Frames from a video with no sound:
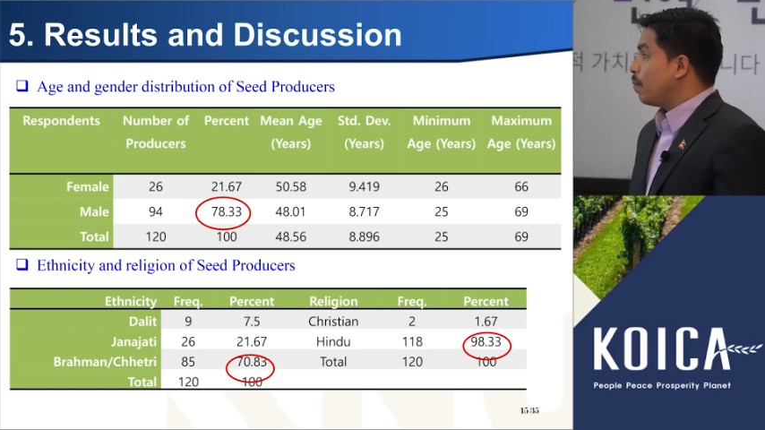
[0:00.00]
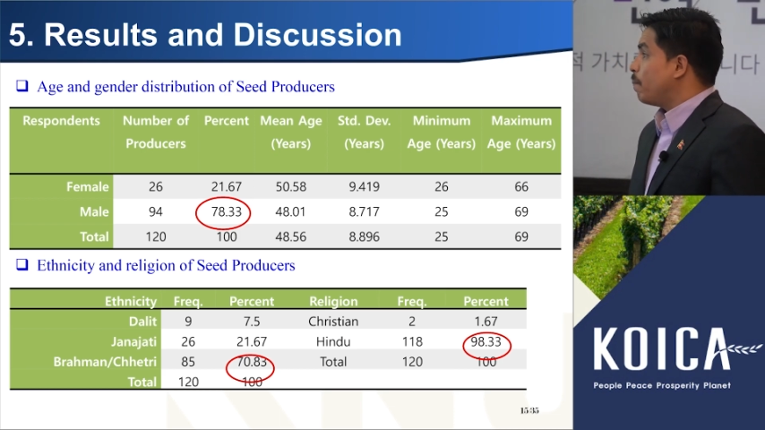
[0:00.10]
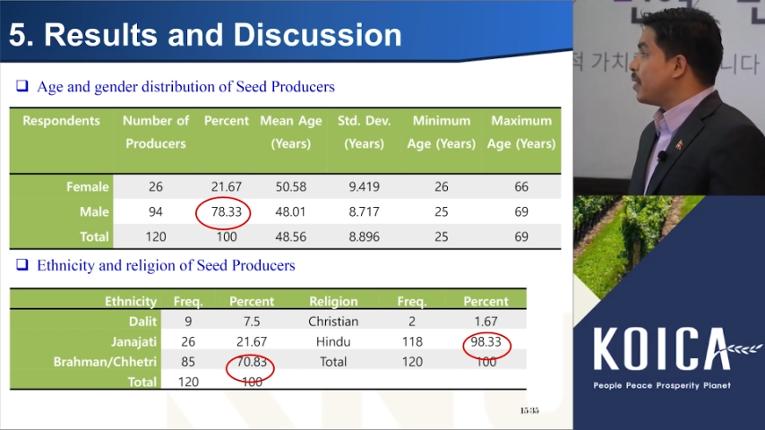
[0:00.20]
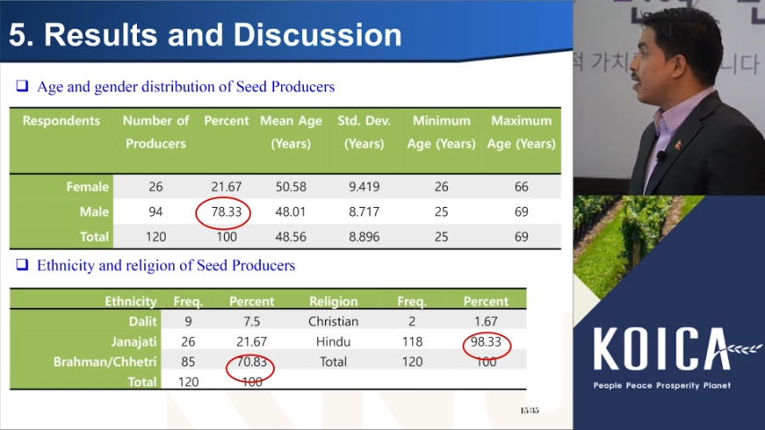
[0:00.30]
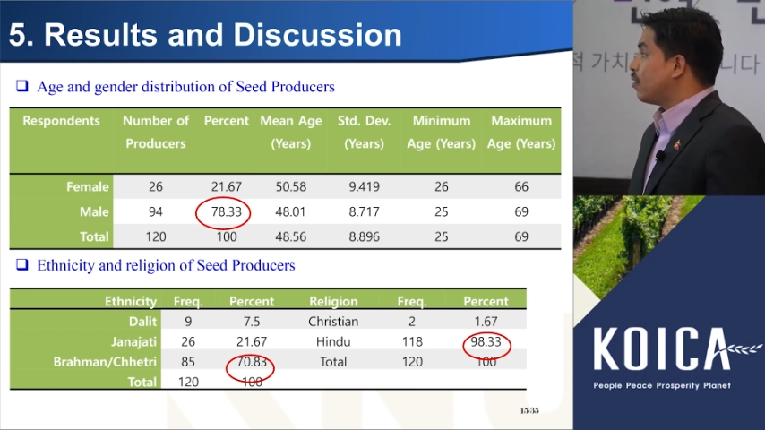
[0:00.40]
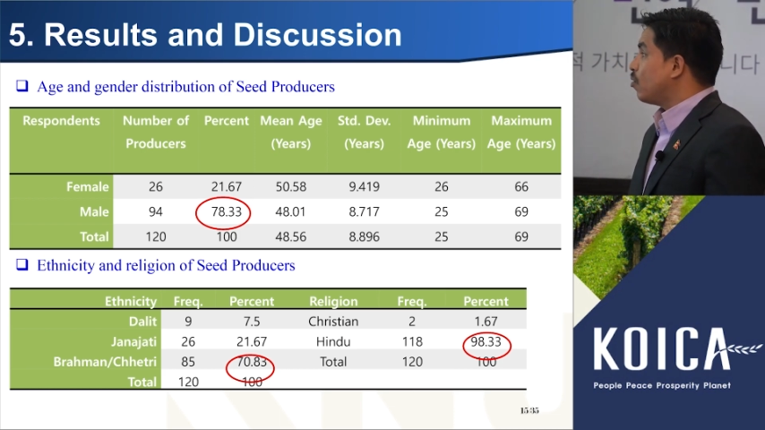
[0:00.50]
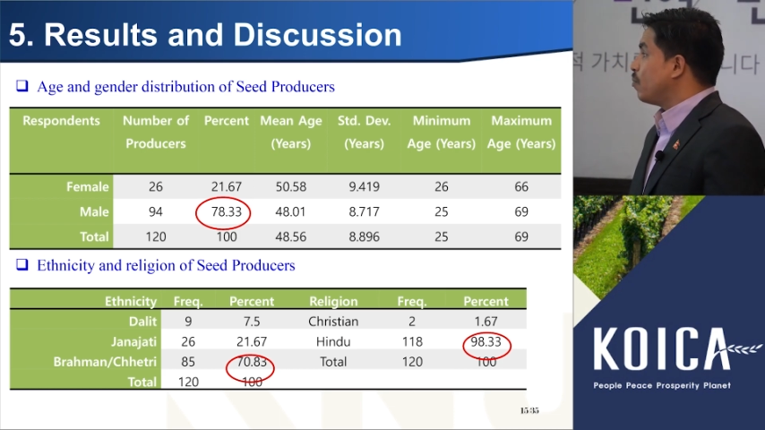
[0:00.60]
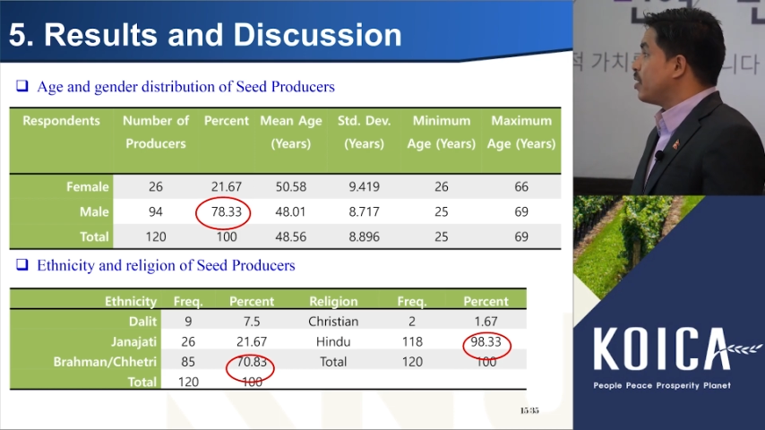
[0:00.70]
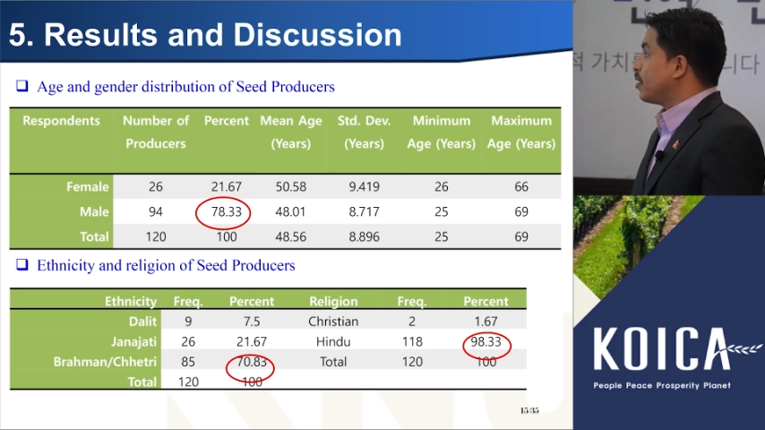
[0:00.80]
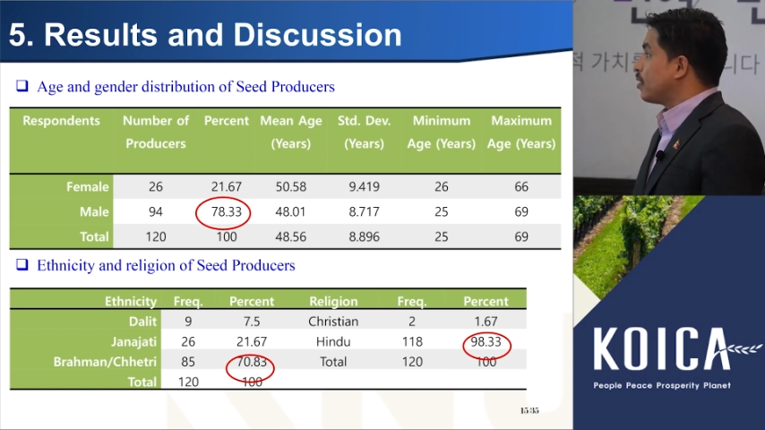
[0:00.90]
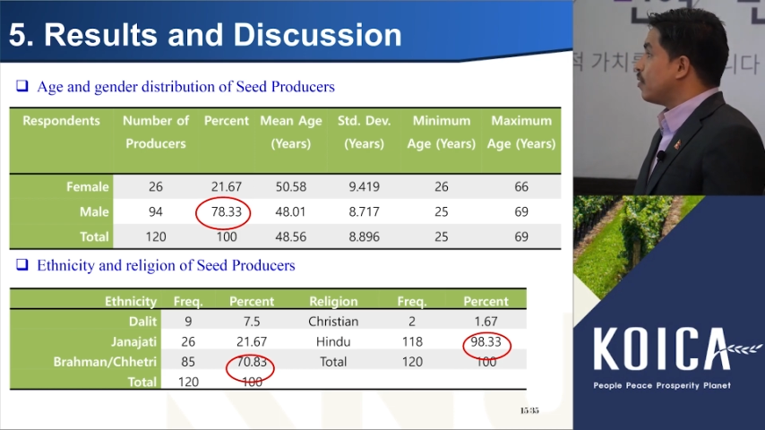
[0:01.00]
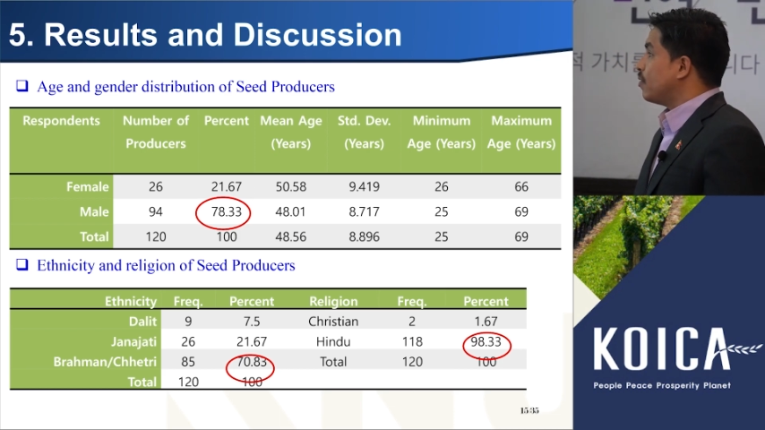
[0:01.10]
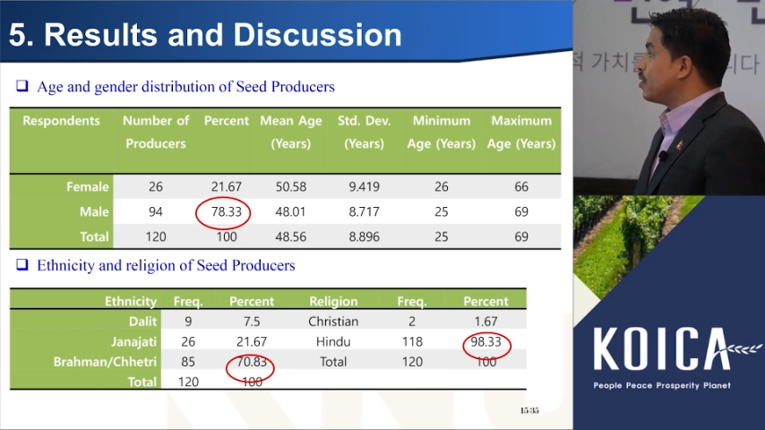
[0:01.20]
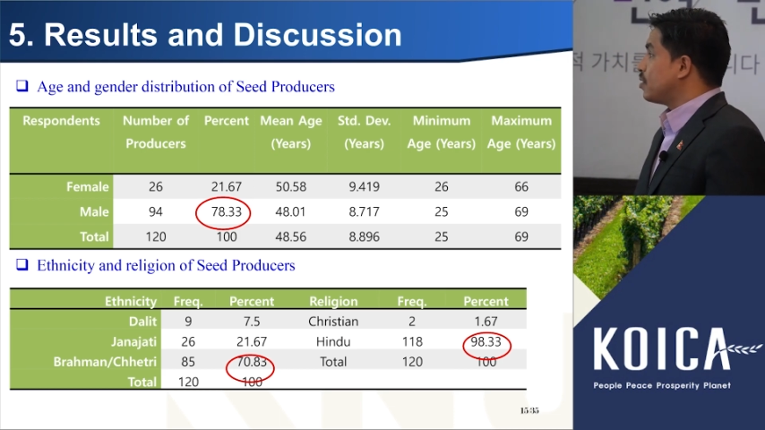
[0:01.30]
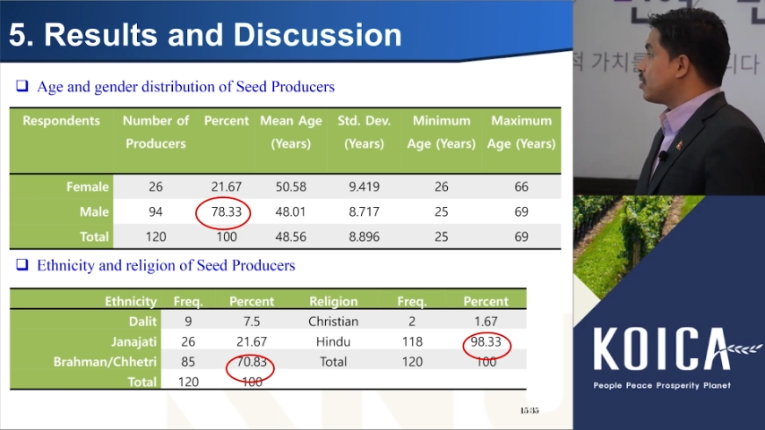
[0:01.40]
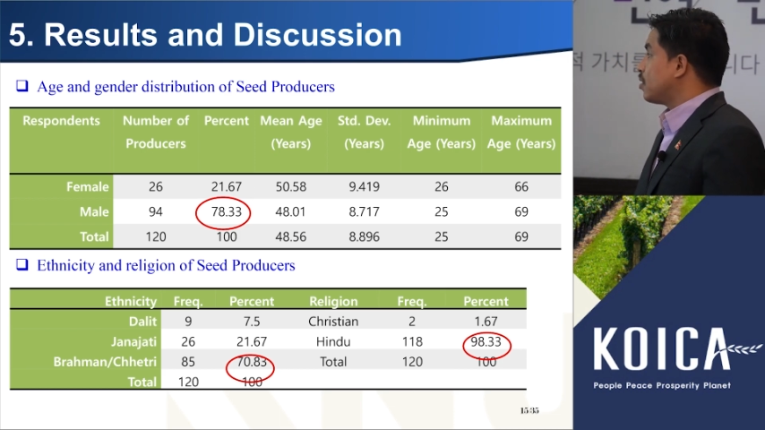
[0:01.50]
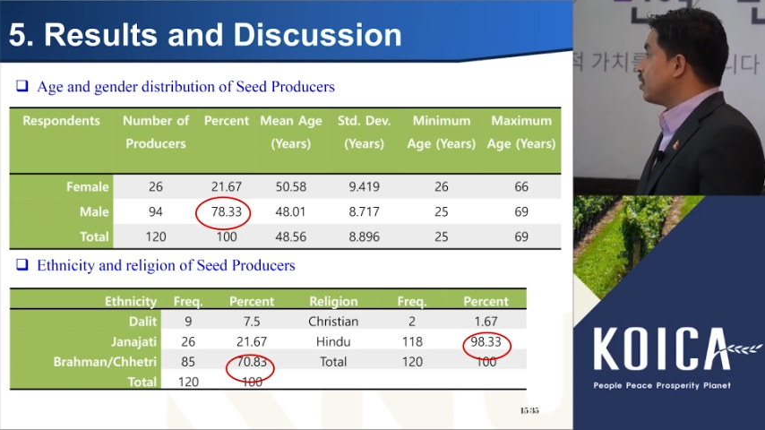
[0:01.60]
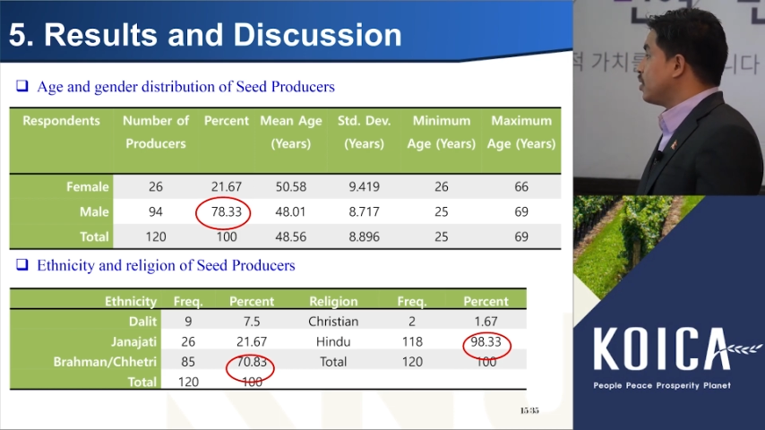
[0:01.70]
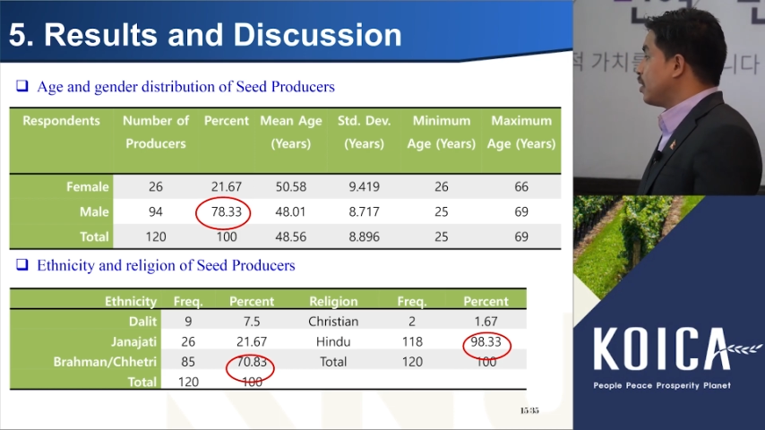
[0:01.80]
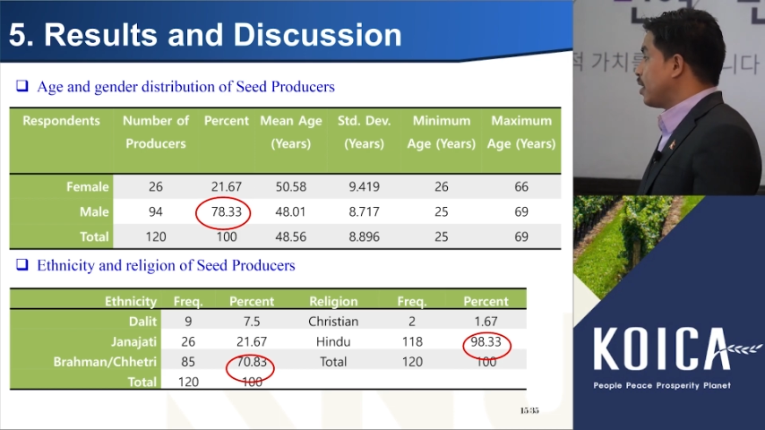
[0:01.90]
male dominant in this
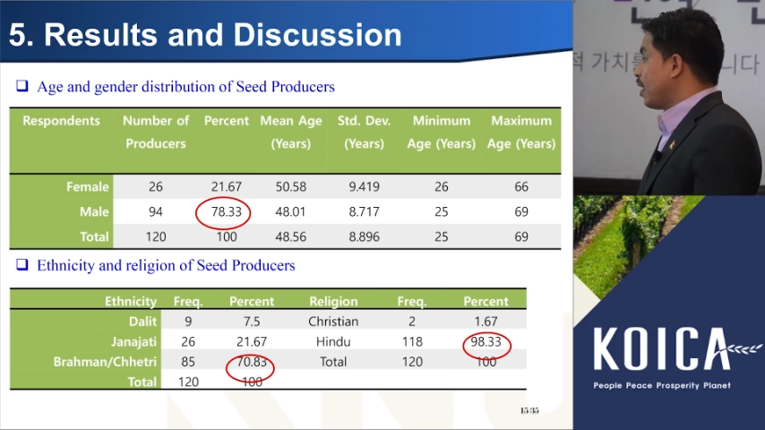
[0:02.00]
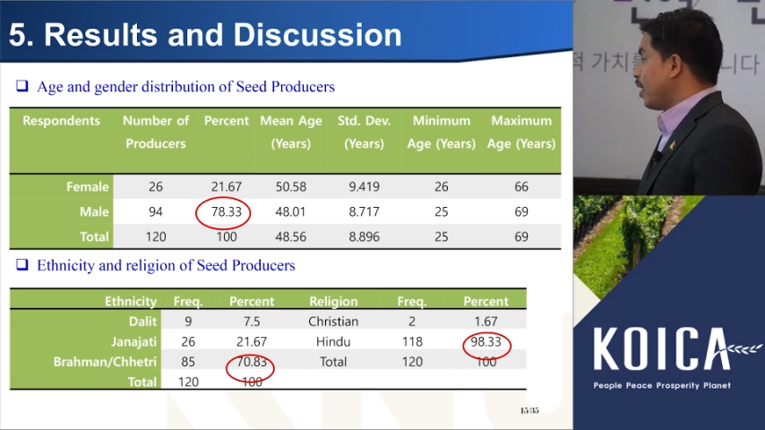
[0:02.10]
study area,